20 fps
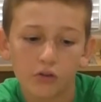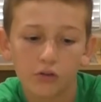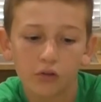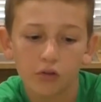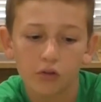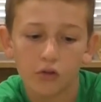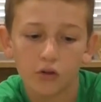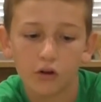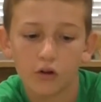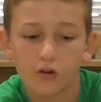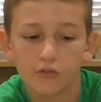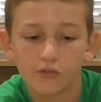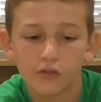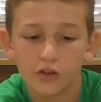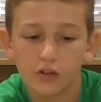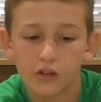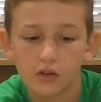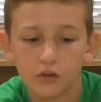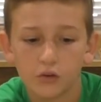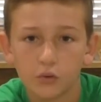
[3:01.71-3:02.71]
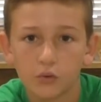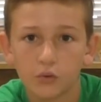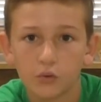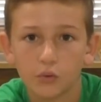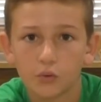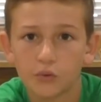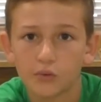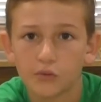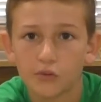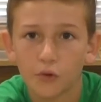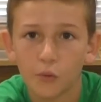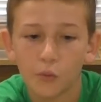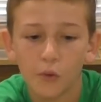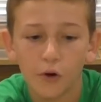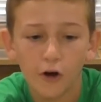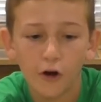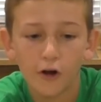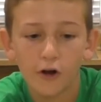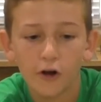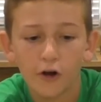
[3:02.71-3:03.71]
dissolved into the
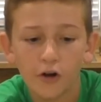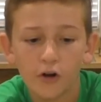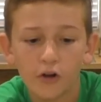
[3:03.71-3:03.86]
water.